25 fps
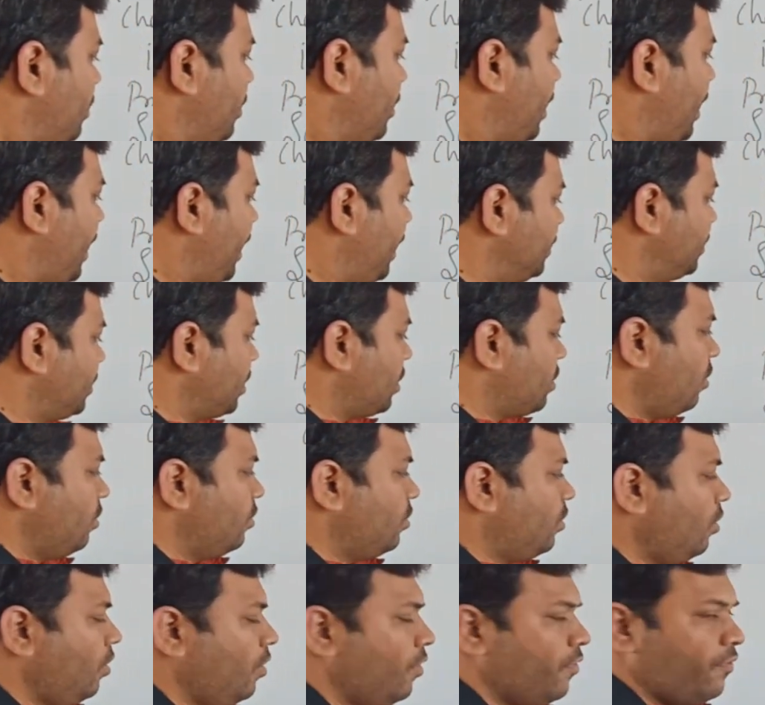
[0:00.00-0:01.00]
k is
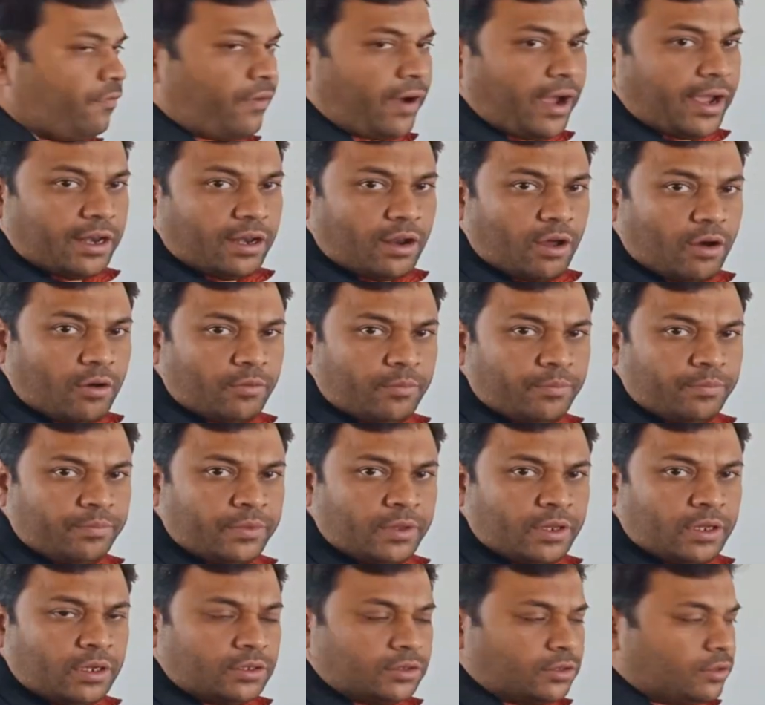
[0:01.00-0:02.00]
equal to 5 now.
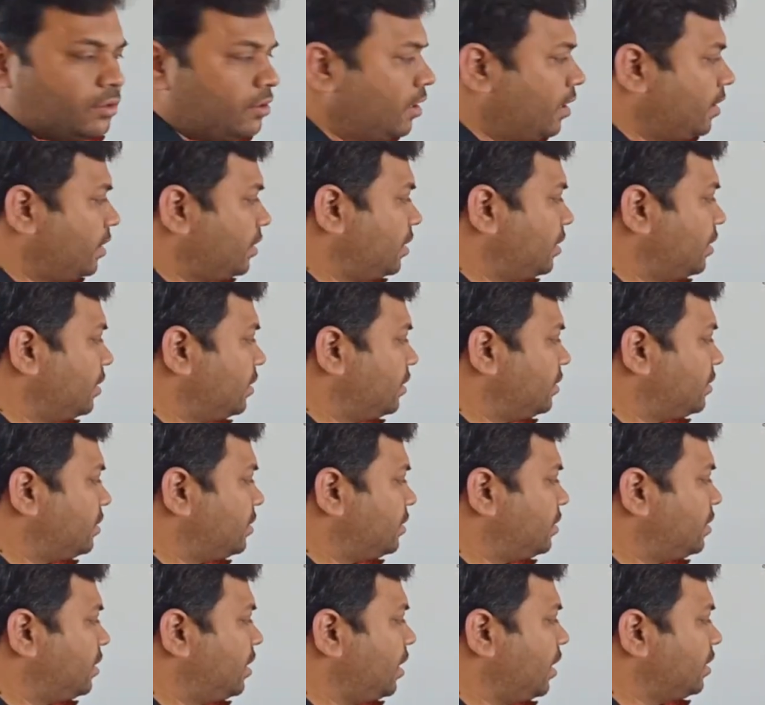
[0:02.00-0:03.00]
So
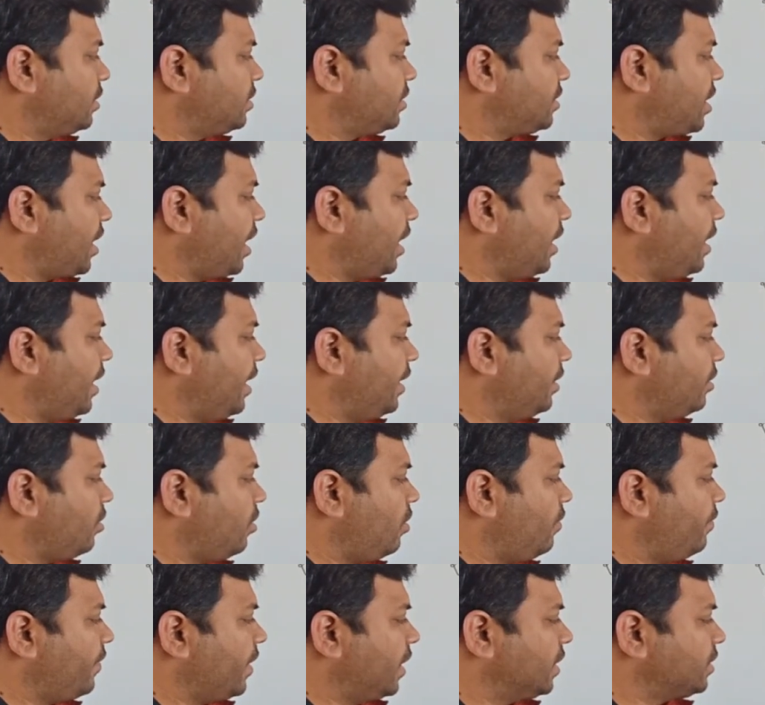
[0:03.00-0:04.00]
the string length
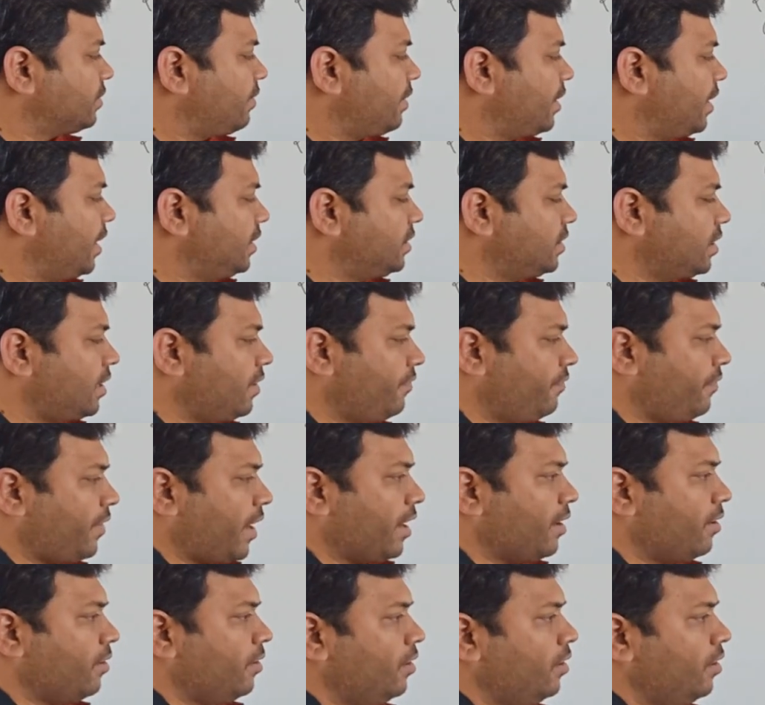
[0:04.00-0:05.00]
of s1 is
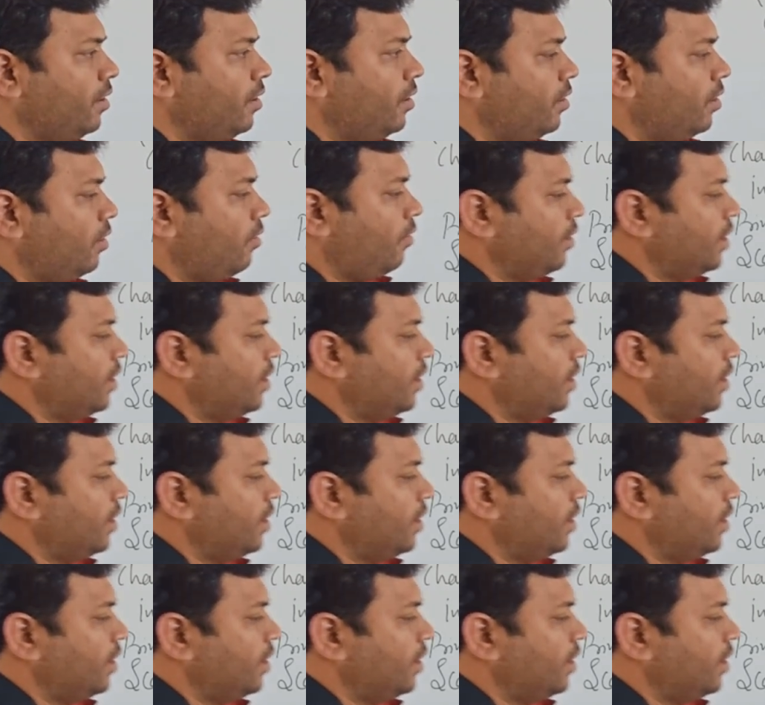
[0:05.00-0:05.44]
5. Now